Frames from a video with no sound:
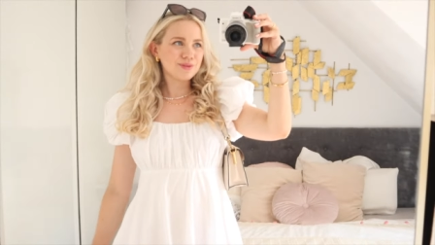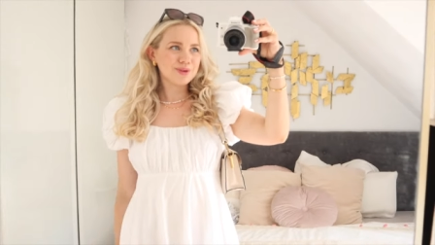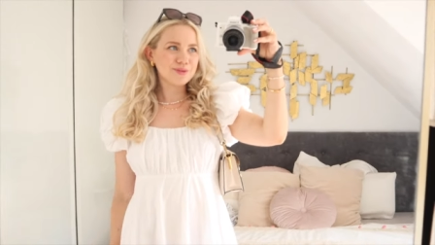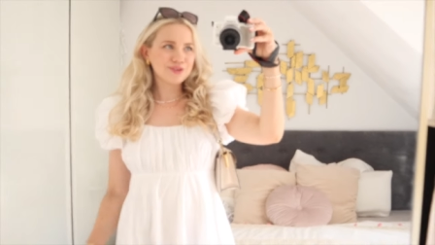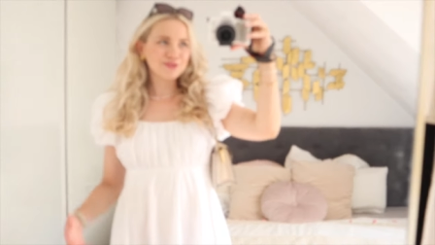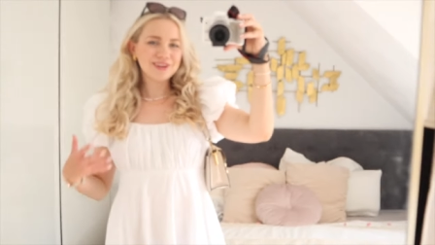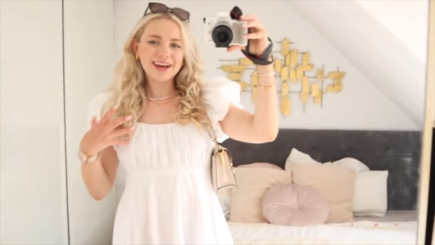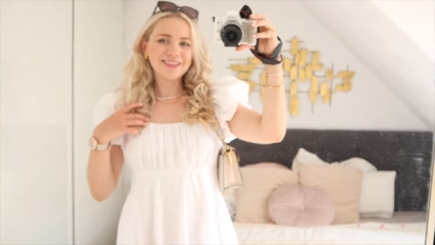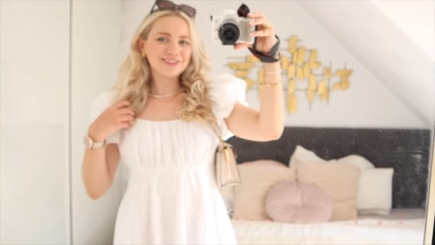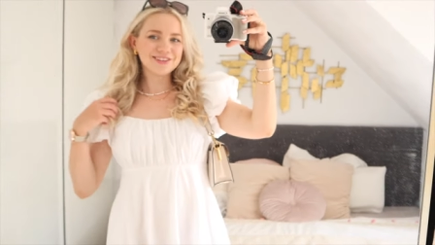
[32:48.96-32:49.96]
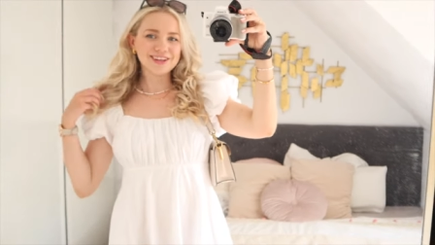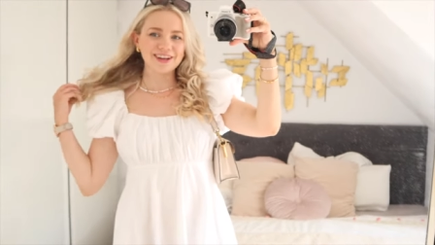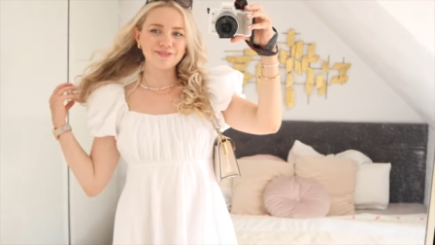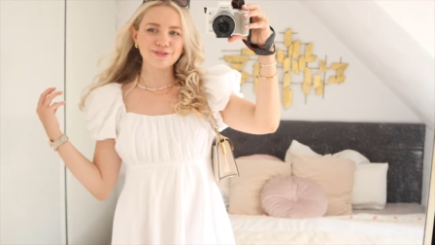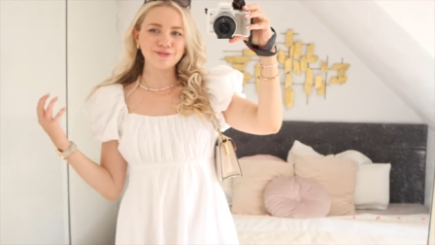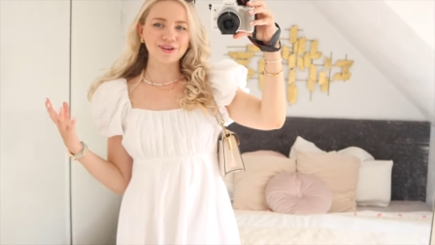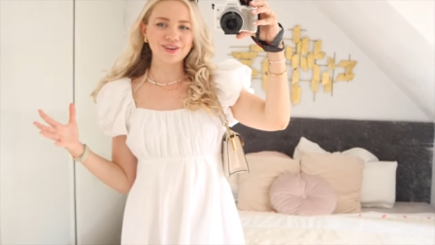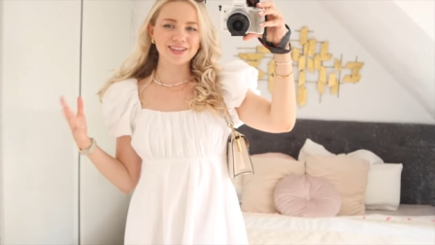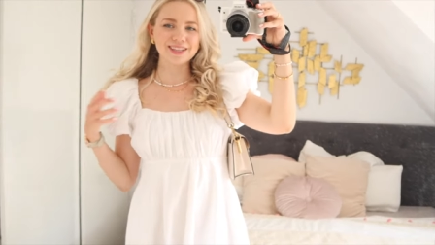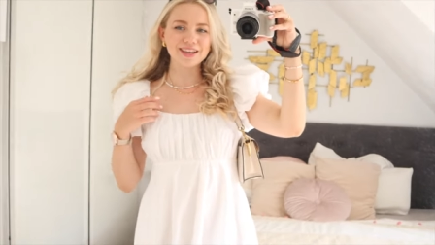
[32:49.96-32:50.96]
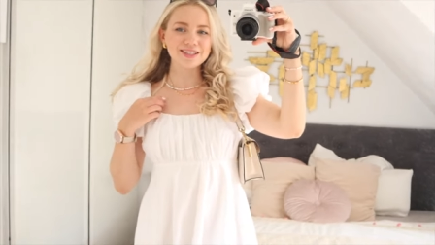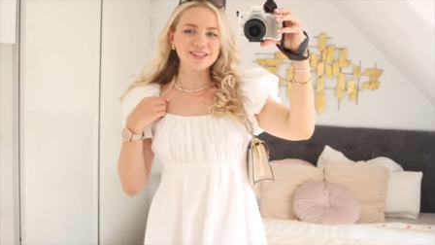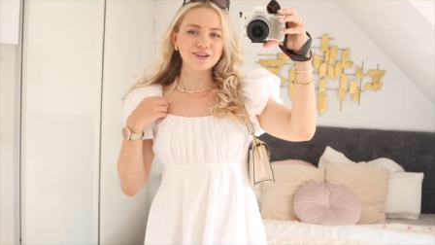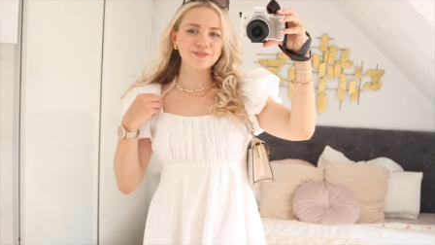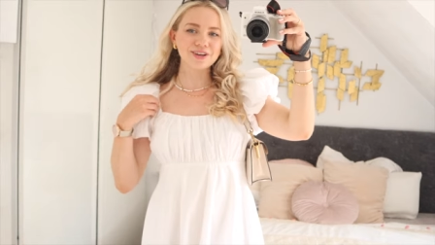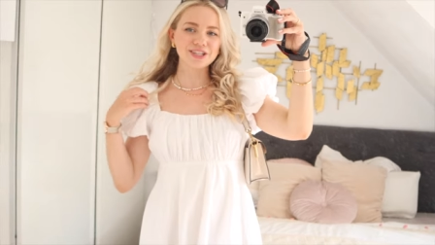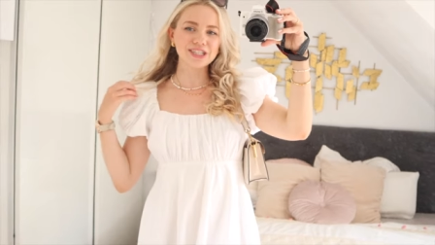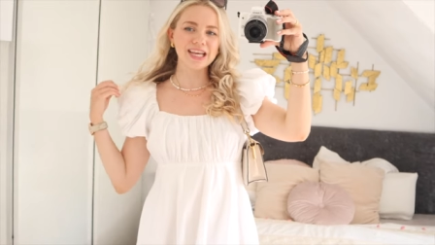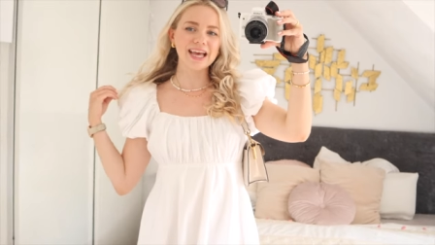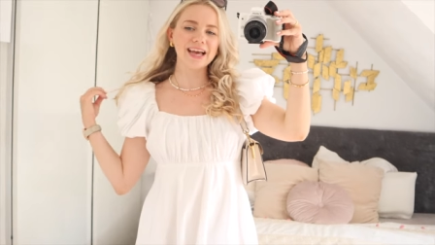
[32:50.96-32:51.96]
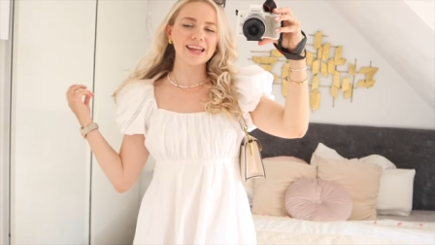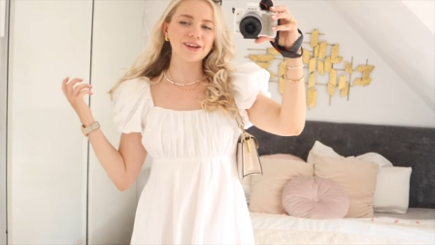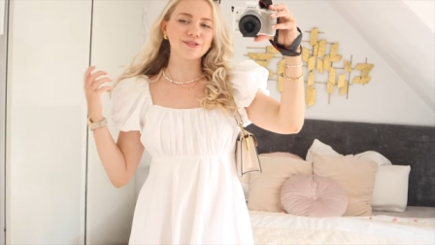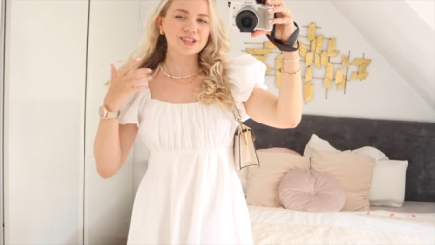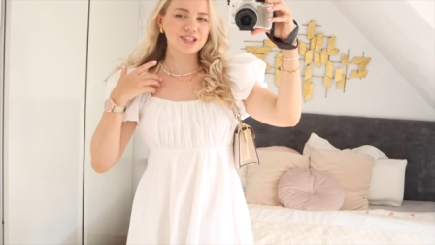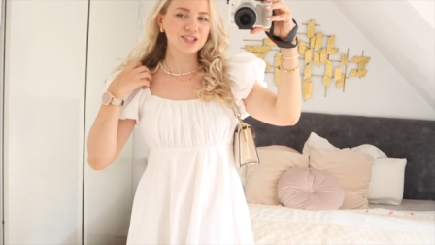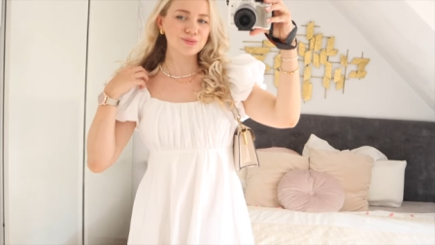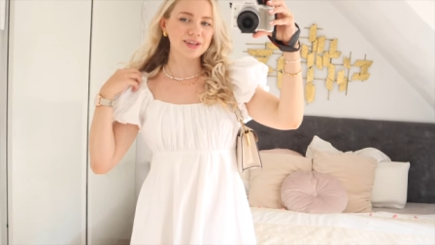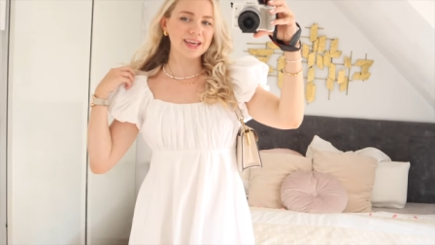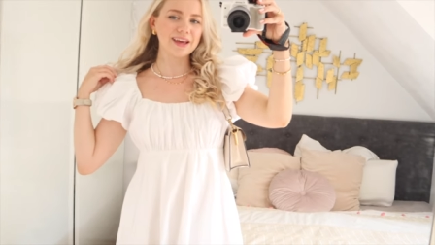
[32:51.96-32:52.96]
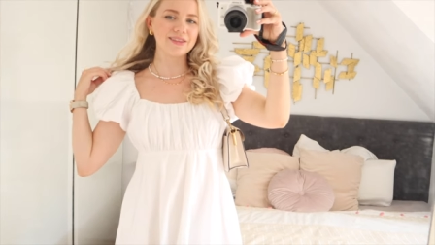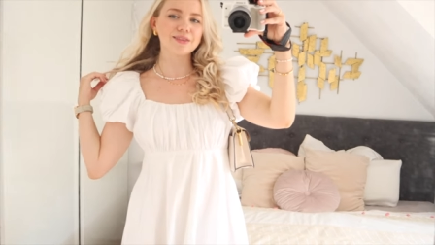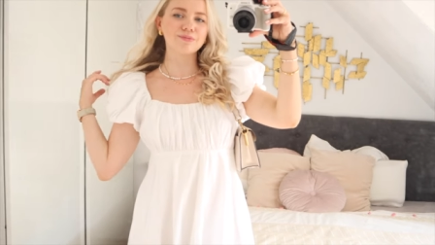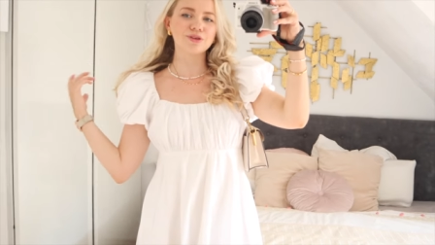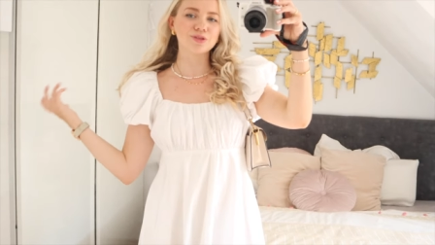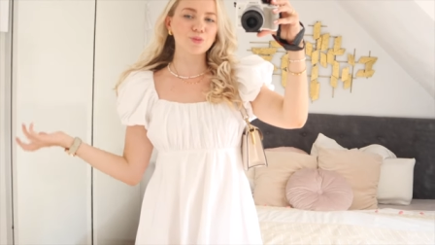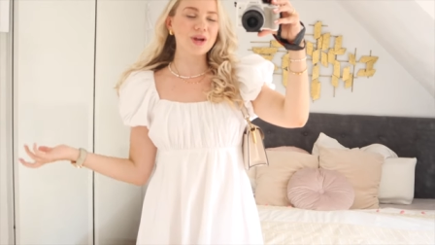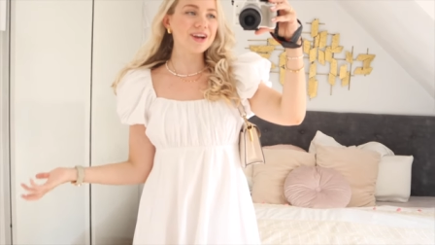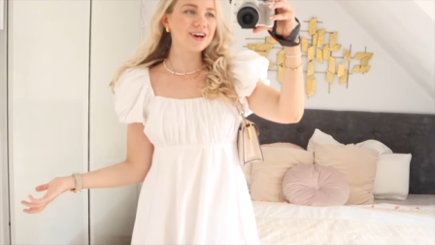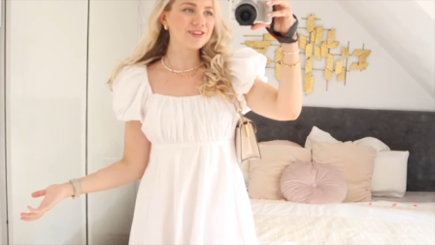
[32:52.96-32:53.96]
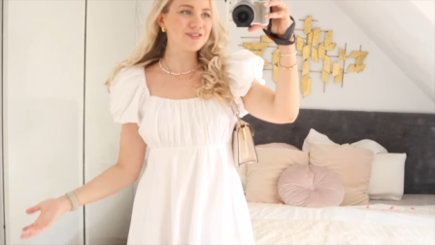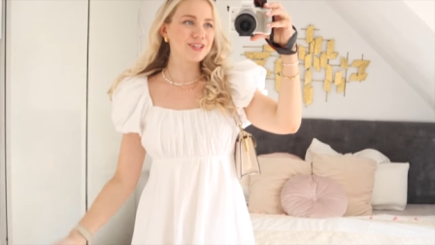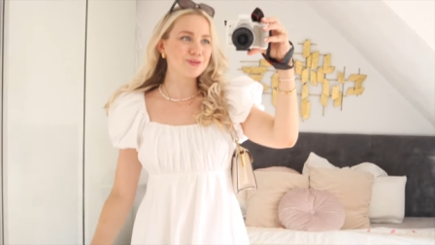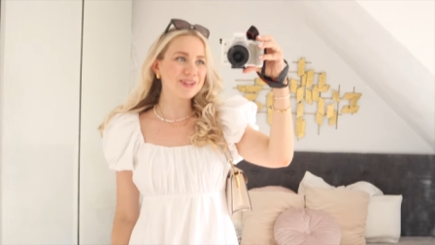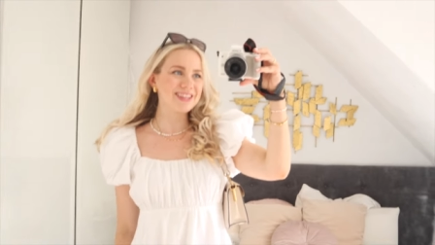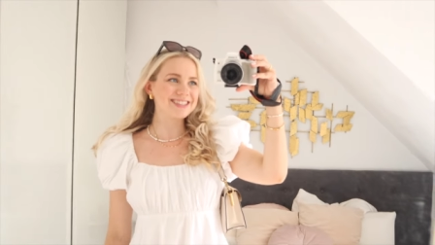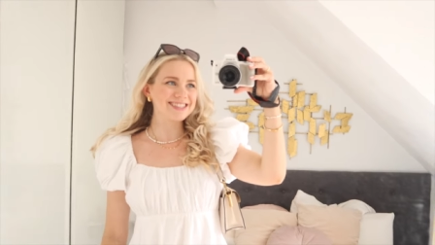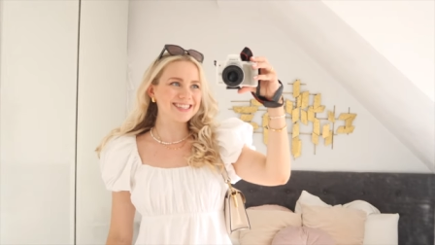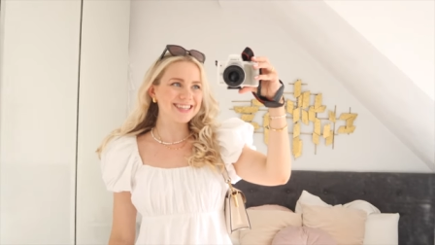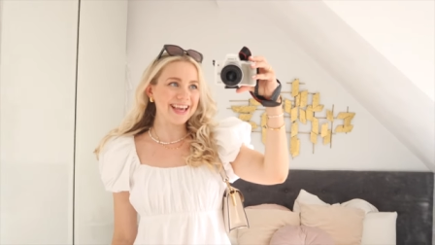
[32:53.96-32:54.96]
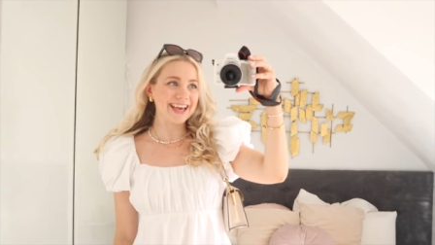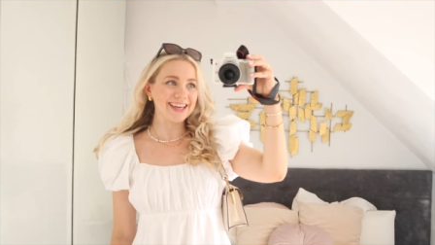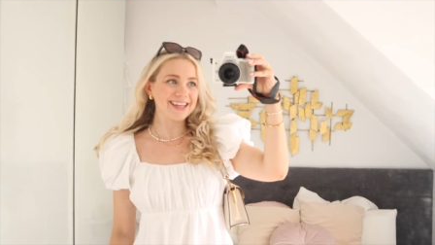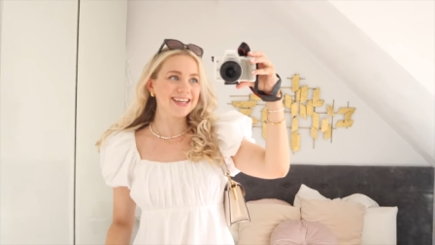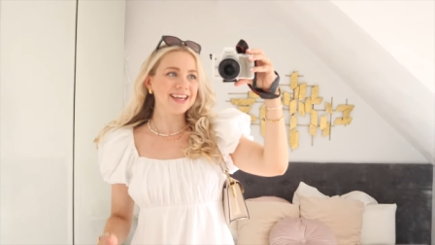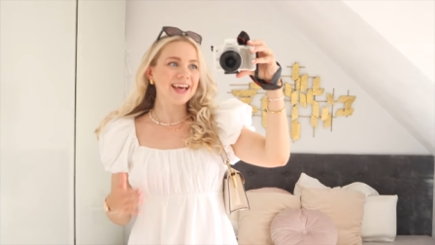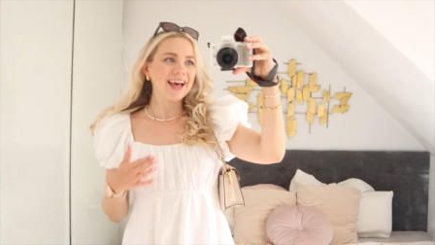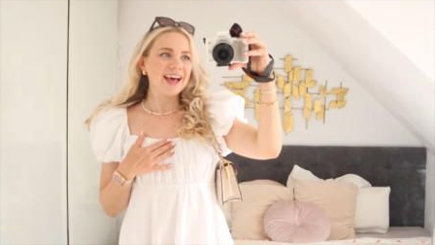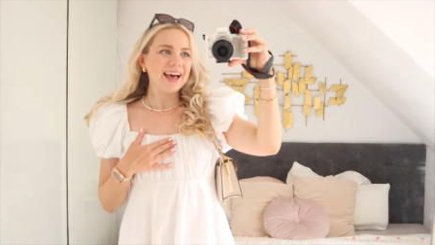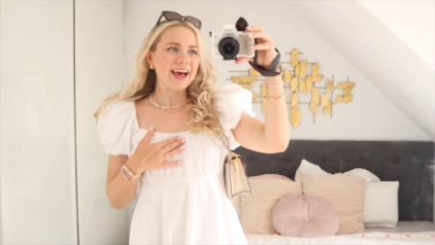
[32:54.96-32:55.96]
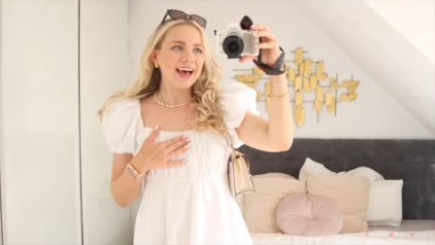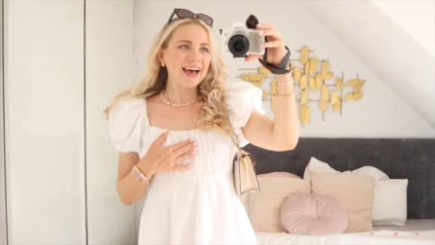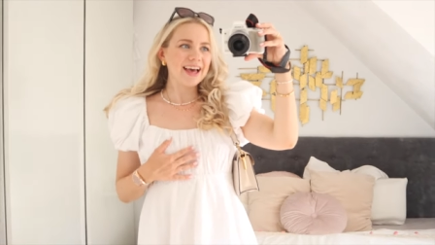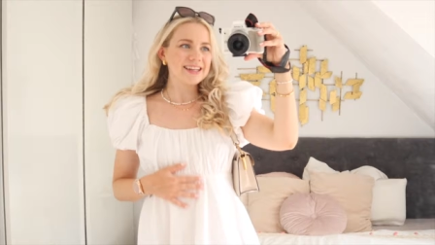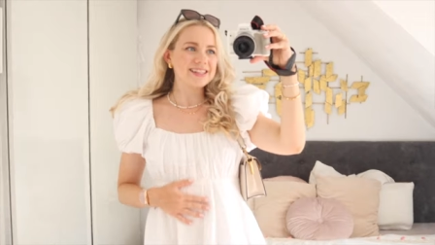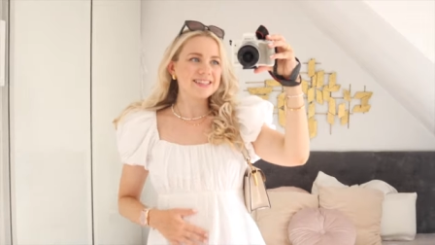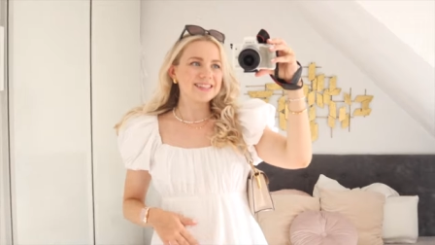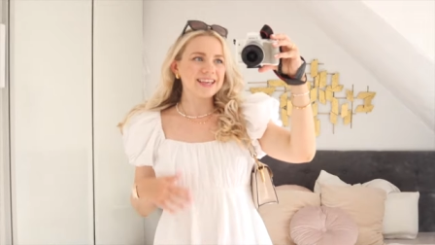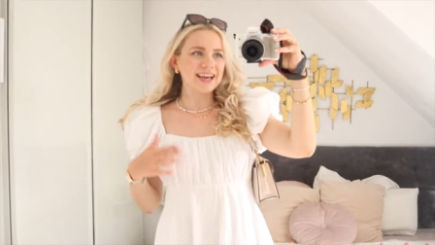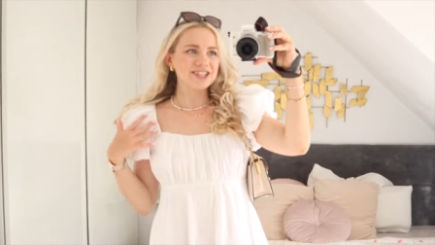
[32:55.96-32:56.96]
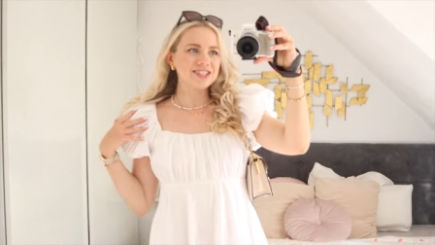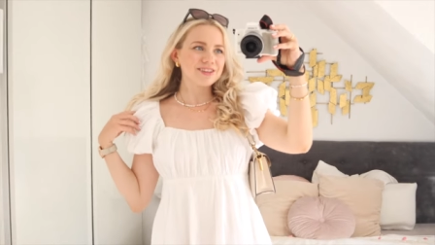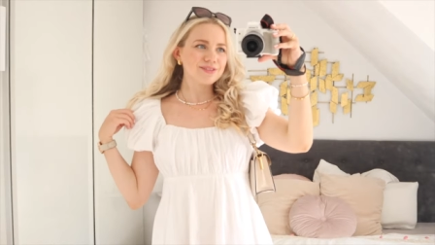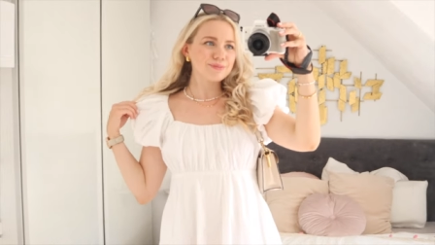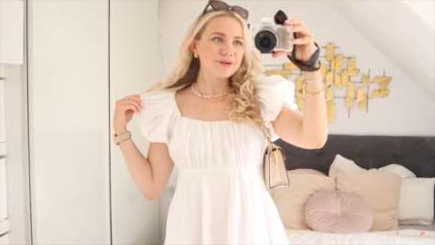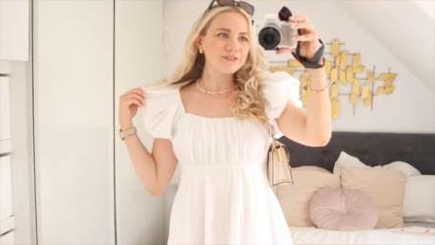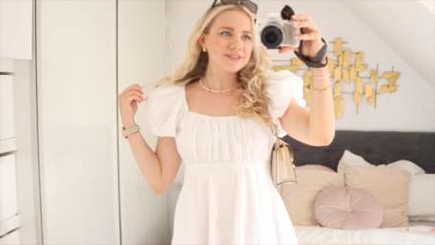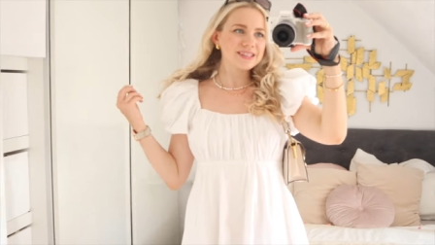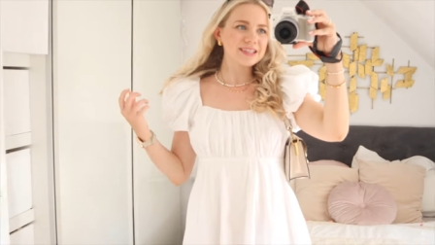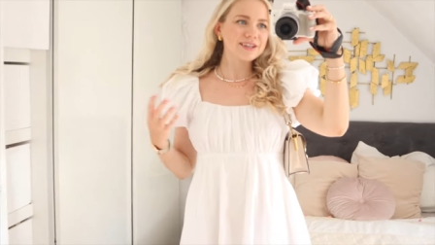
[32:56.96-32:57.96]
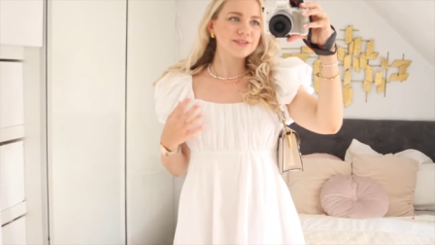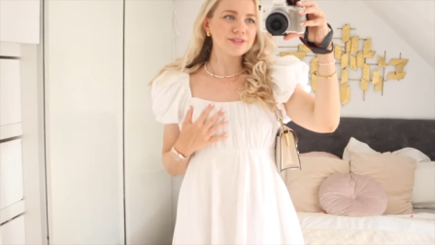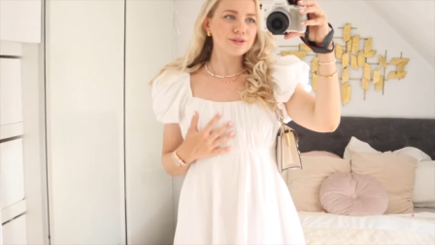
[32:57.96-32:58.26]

from Abercrombie. I love it. I've been wearing it so much and I really just want to get the most wear out of it while I still can. And yeah, I just love the puffed sleeves,